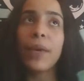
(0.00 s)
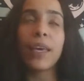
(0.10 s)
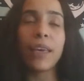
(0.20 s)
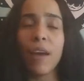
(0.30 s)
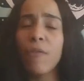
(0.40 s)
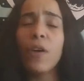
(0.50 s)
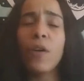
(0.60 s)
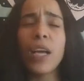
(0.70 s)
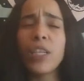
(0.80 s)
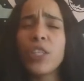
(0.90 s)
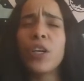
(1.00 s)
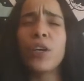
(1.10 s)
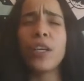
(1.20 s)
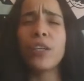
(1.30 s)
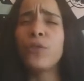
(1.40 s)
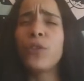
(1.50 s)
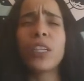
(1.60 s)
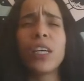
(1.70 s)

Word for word: be careful what you wish for,